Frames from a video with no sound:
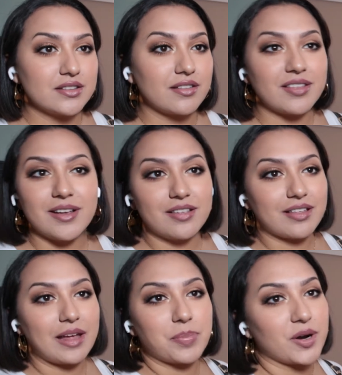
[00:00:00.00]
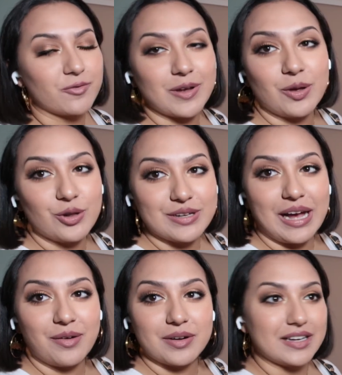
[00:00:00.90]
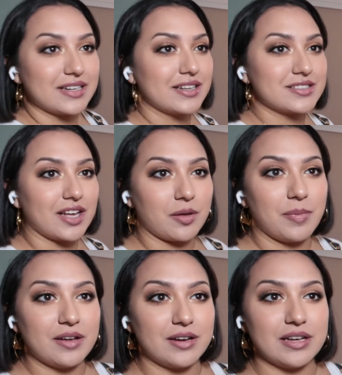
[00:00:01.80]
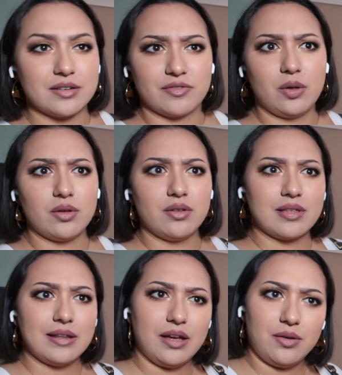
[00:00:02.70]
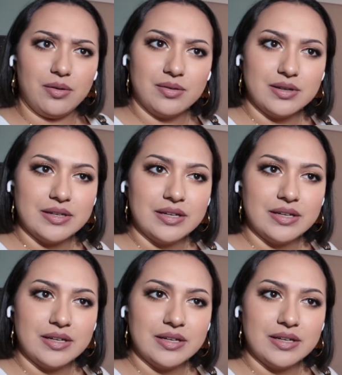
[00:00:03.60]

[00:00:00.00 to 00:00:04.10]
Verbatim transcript: The sun is like perfect golden hour there. Let's talk about it. Vocals, hello?